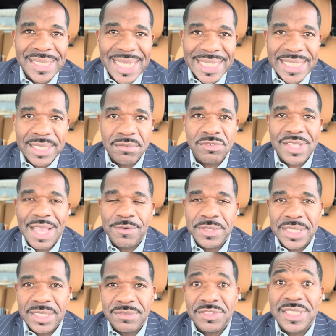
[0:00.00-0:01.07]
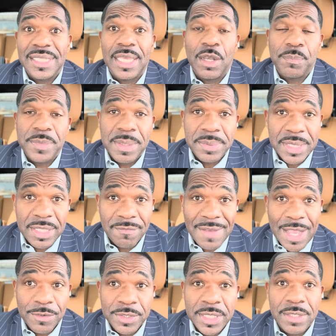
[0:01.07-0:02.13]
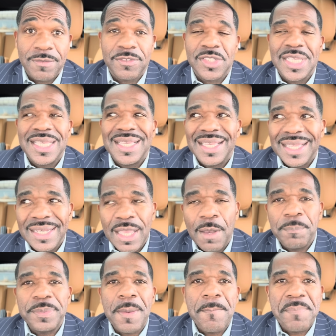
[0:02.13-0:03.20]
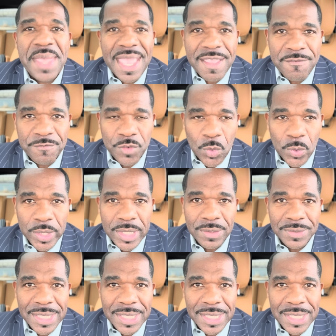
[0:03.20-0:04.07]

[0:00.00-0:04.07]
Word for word: that gives out gifts and help them give out gifts and help them pay for it,